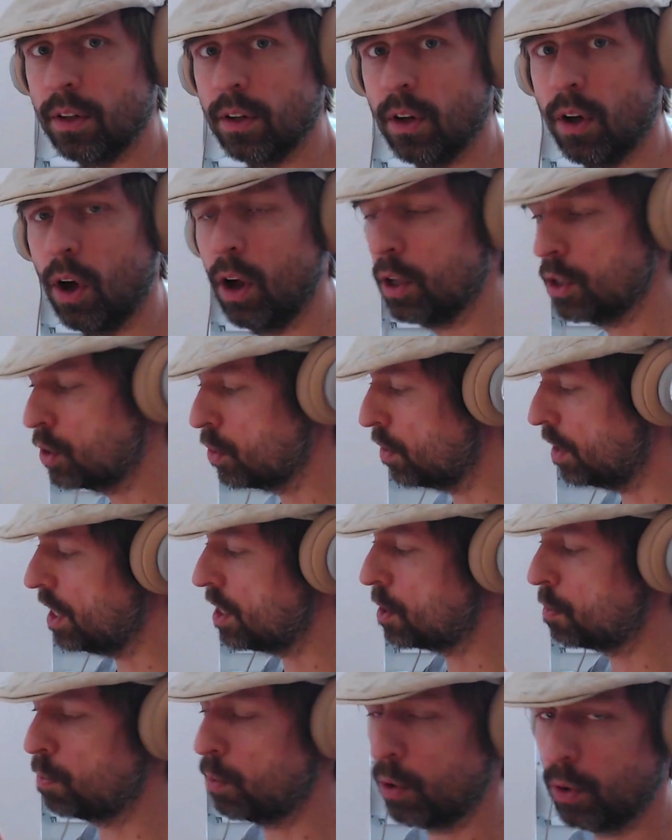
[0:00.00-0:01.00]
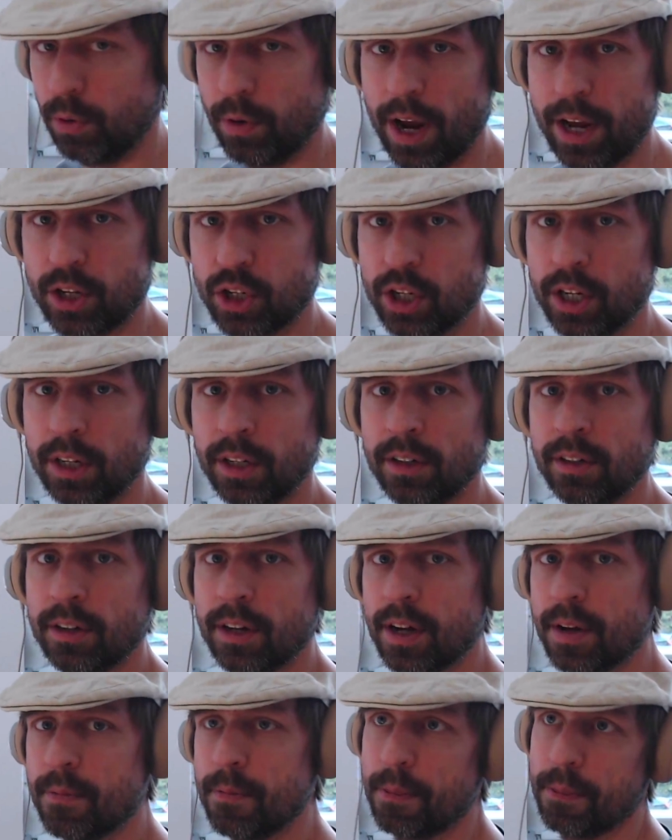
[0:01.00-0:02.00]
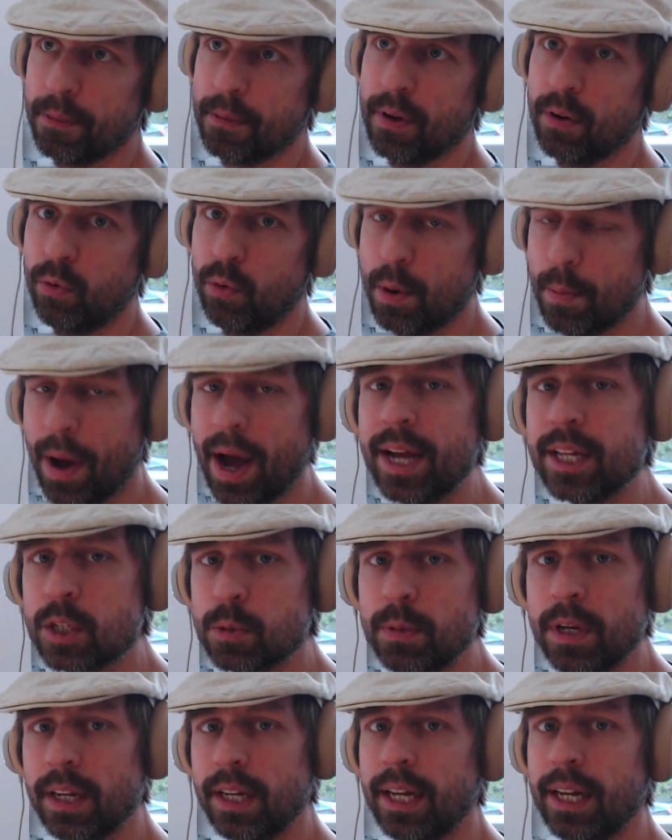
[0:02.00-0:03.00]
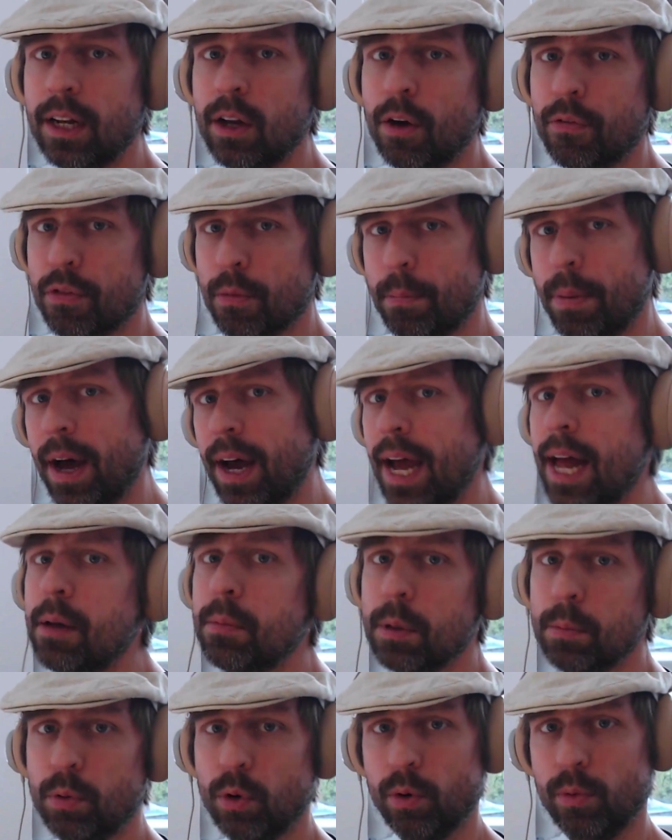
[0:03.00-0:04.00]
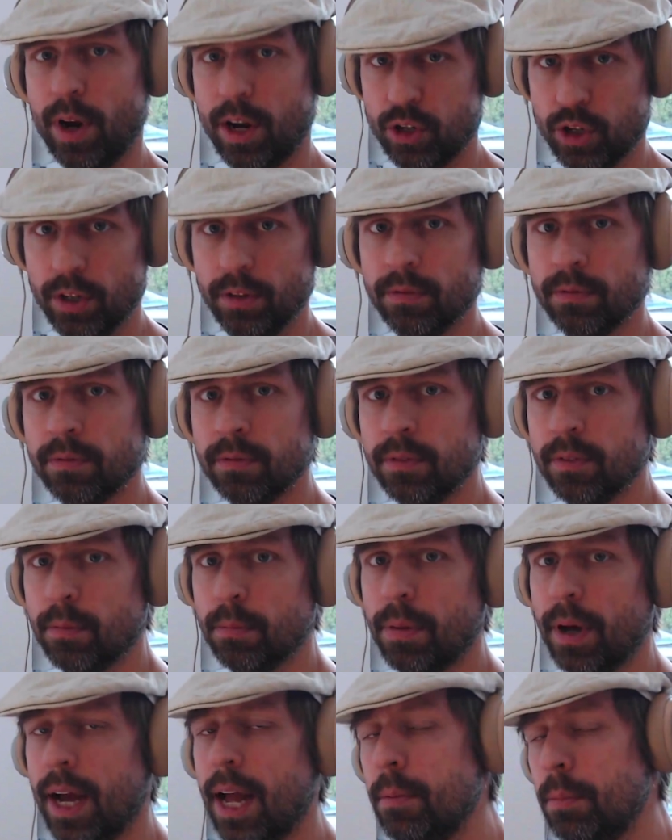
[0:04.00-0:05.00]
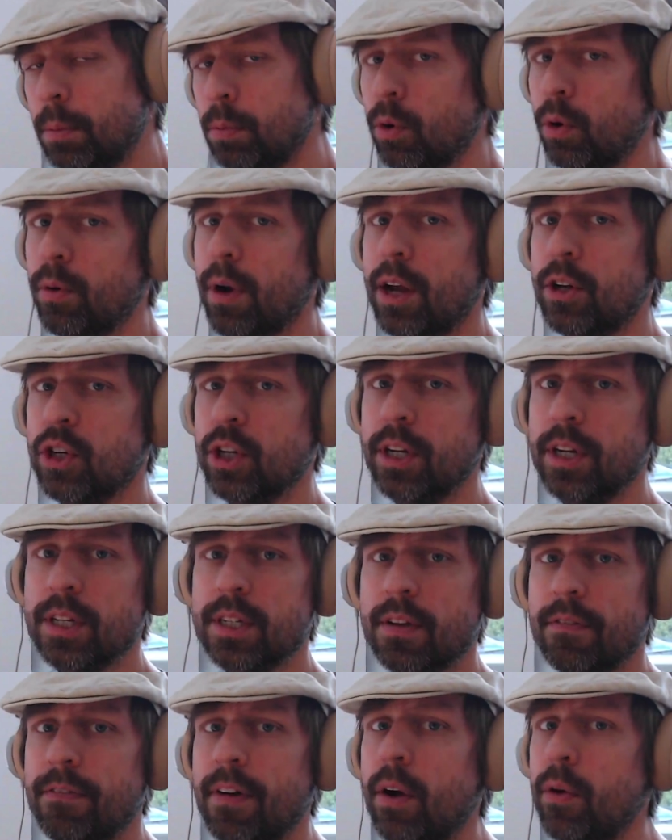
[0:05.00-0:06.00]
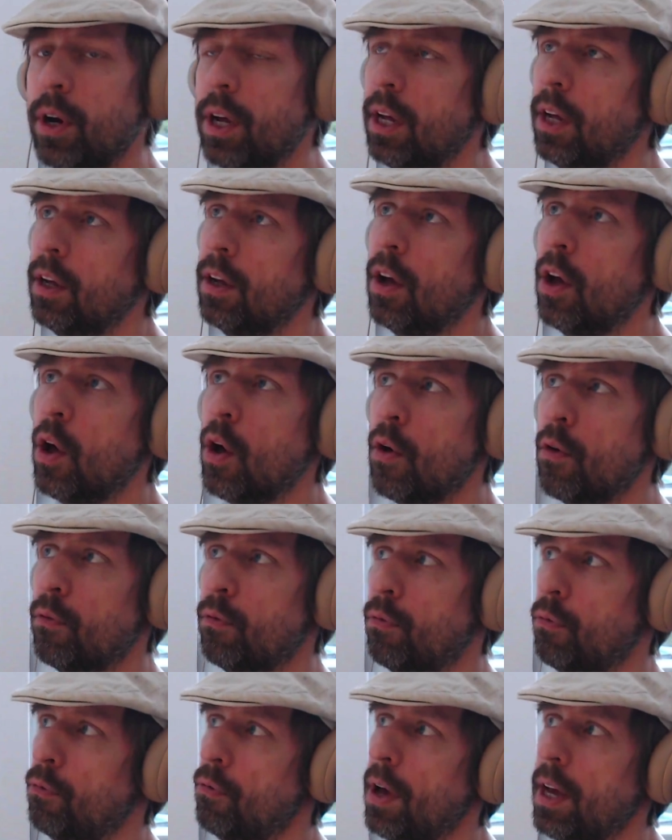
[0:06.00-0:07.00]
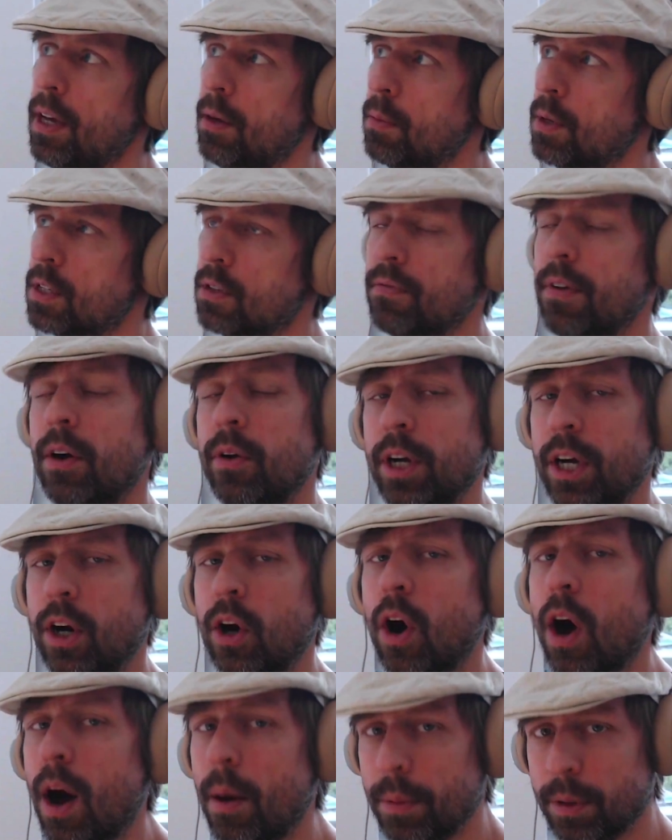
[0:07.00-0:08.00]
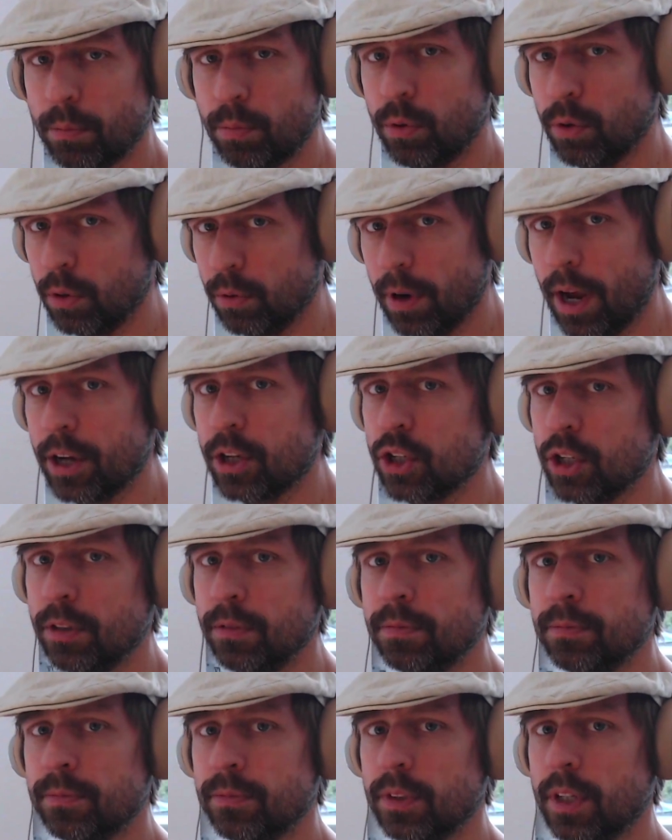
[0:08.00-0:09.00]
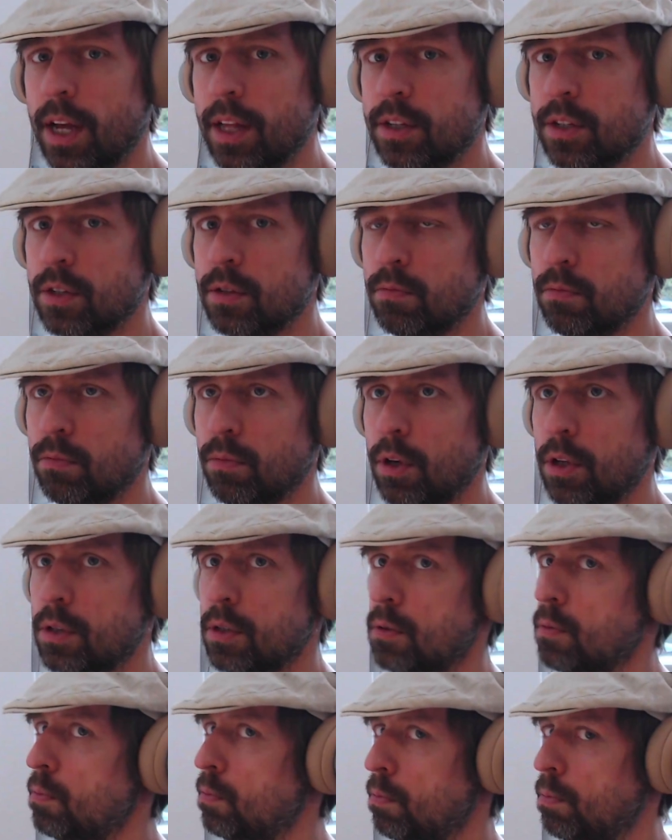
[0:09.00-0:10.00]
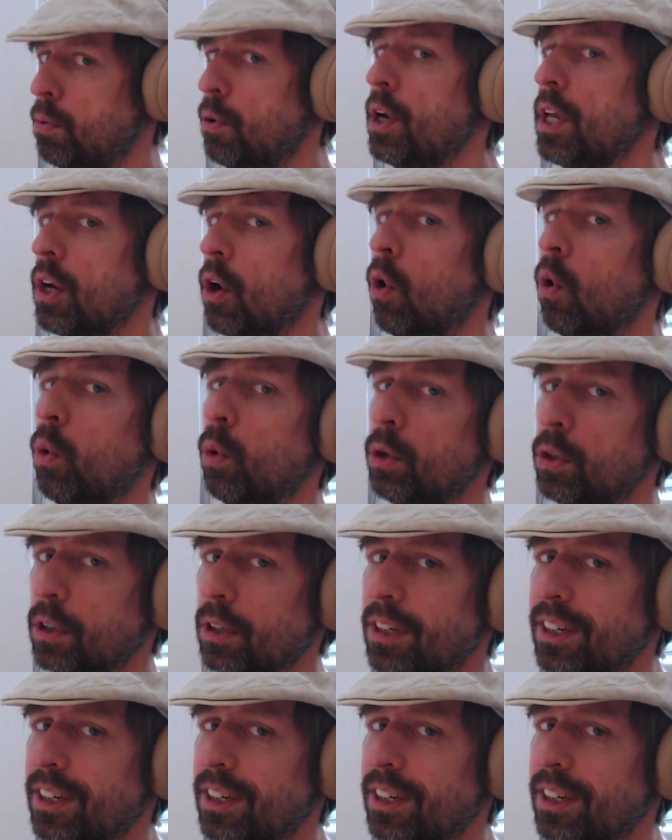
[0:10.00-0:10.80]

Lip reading: Also, this progression reminds me a little of the Pachelbel progression. Pachelbel progression is a very famous, very common progression. It's pretty old.